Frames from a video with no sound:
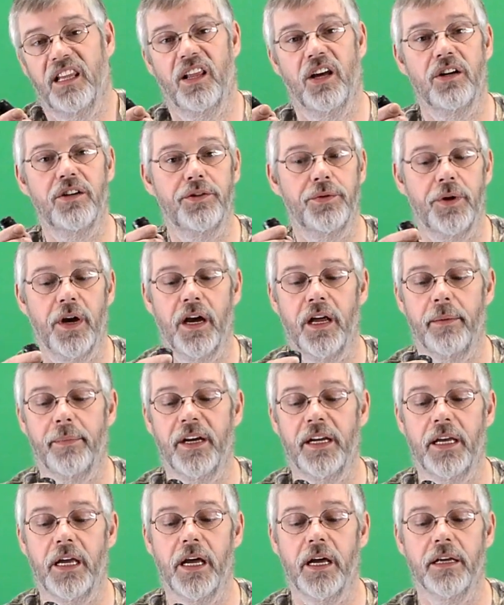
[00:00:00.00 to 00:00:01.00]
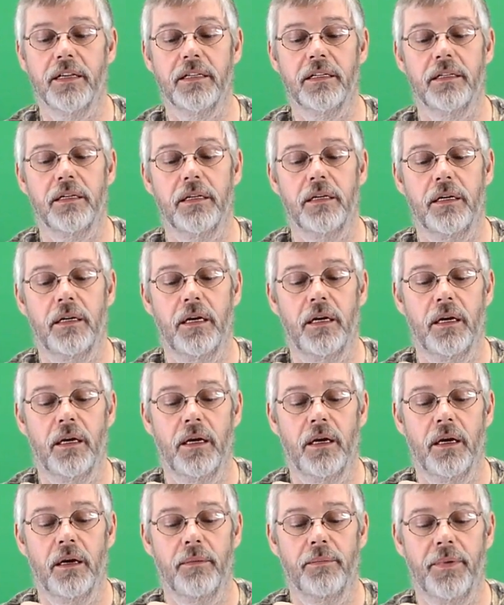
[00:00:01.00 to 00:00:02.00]
luxury item, I guess.
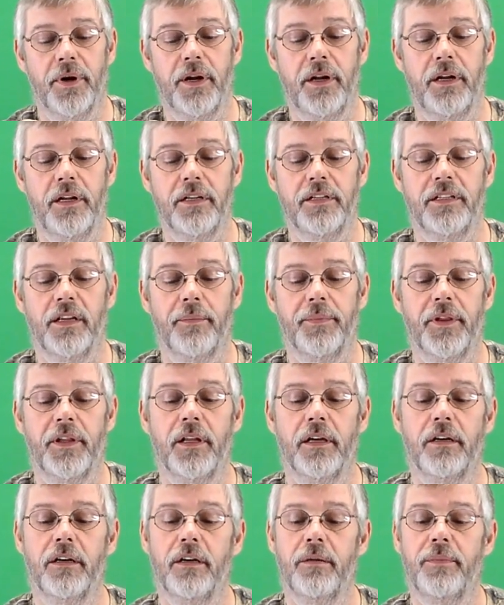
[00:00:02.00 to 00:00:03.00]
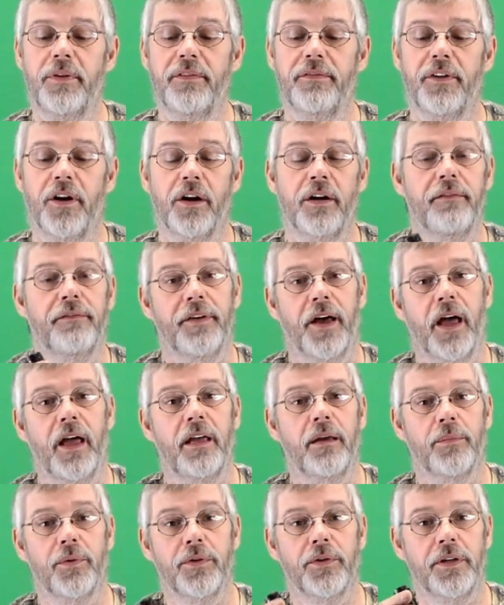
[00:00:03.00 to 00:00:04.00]
But it is something that could be very
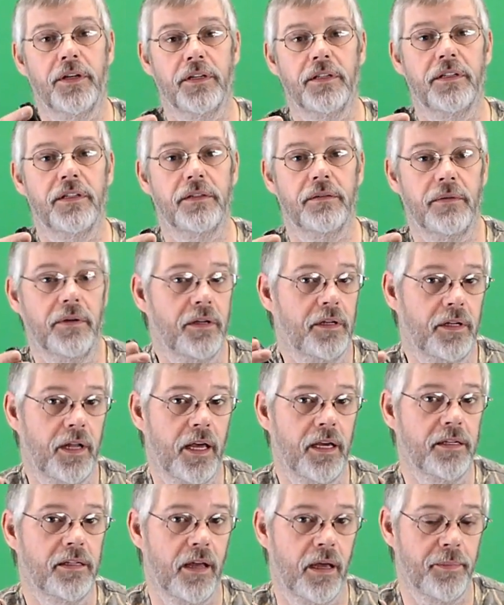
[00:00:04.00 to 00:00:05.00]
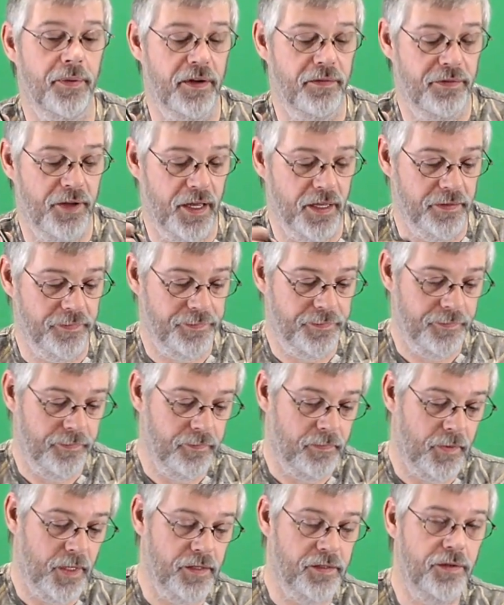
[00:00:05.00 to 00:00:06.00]
valuable in that type of event.
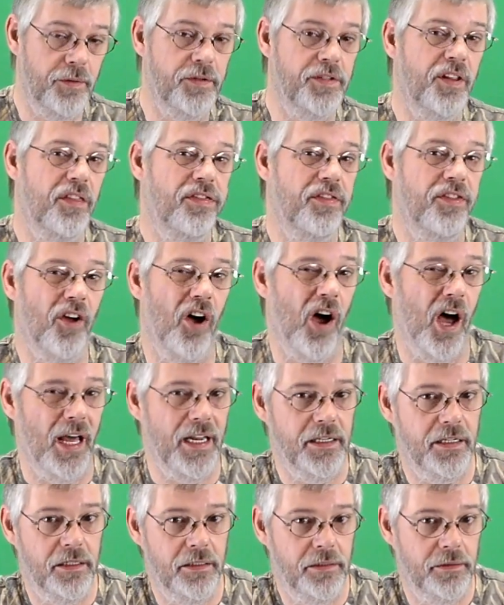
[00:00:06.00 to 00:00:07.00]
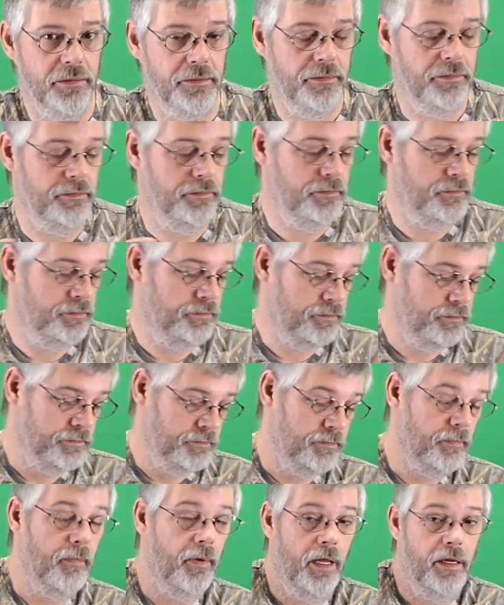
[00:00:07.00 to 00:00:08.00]
So it's a thought.
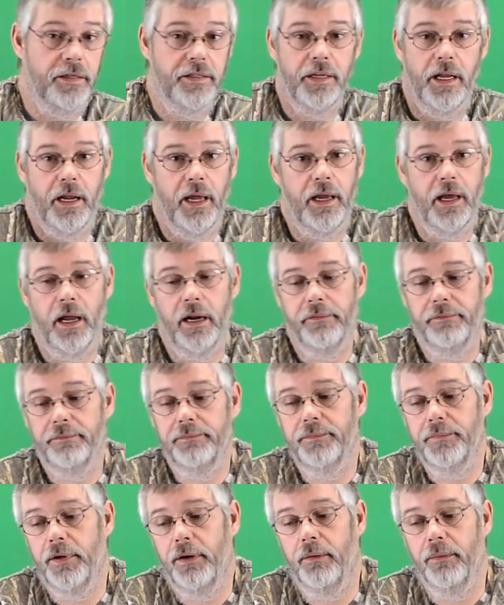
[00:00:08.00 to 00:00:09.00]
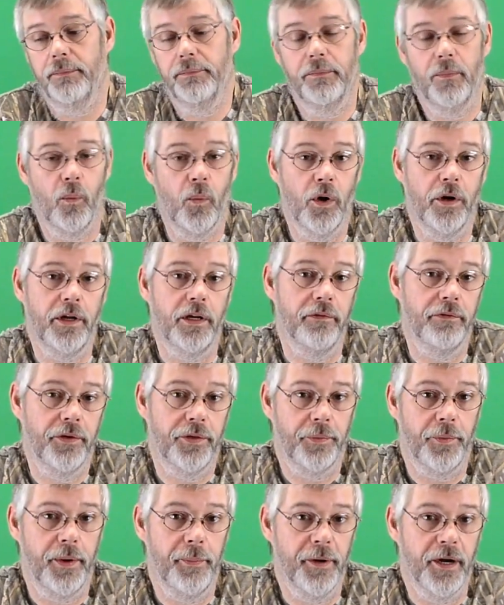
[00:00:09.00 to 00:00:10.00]
Like I said, I got it, working for
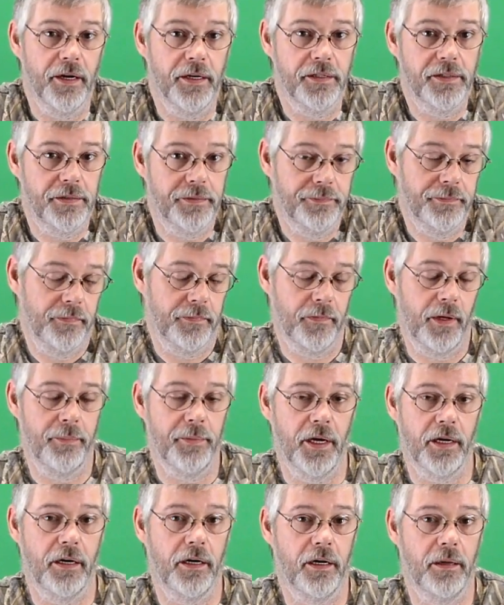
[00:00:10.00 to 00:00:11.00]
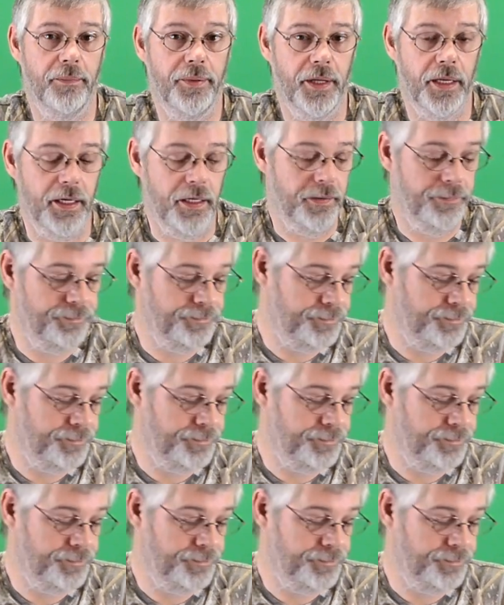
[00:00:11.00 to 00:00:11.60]
$3. I'm not going to complain.